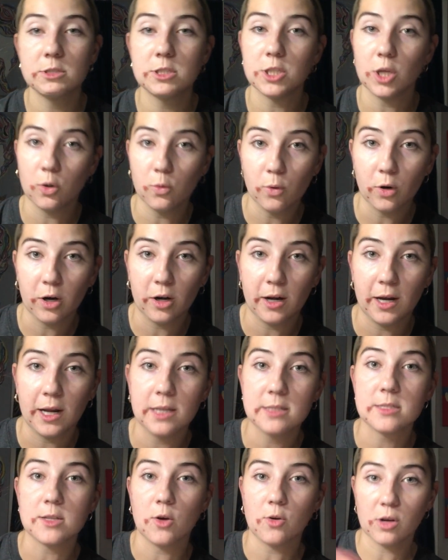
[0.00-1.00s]
Don't
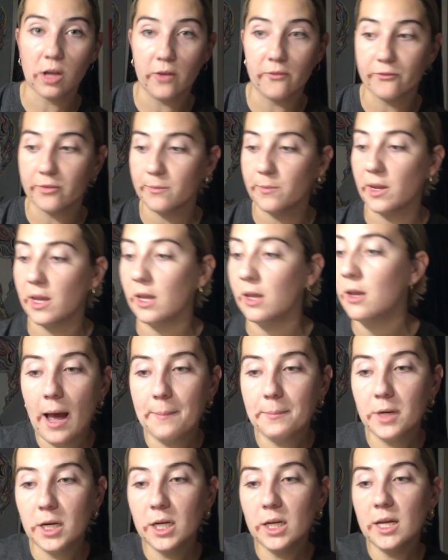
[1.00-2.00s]
worry. Don't come for me.
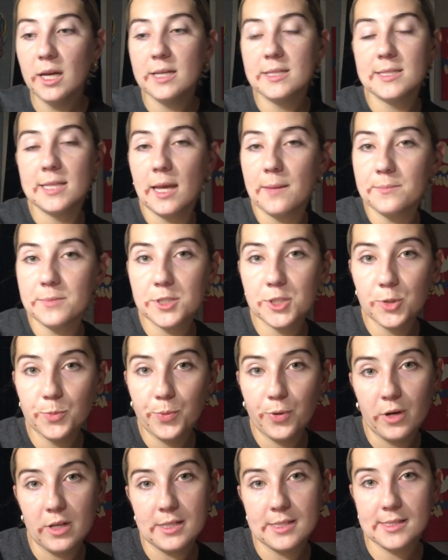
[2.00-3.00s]
I'm going to attempt to
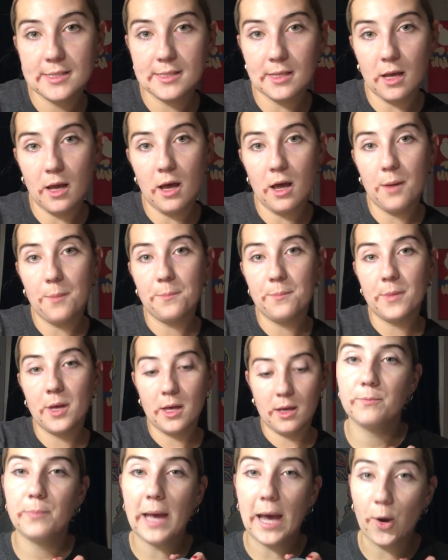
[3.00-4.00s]
put some
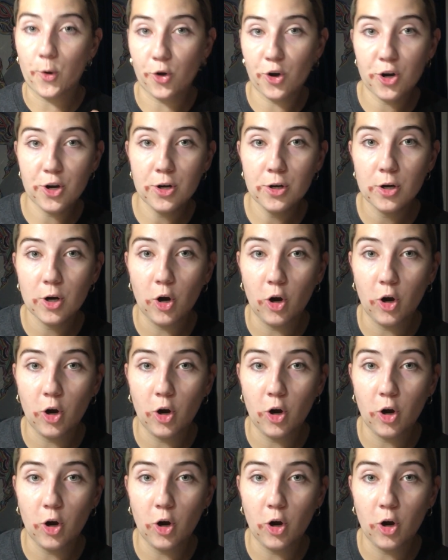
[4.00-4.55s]
powder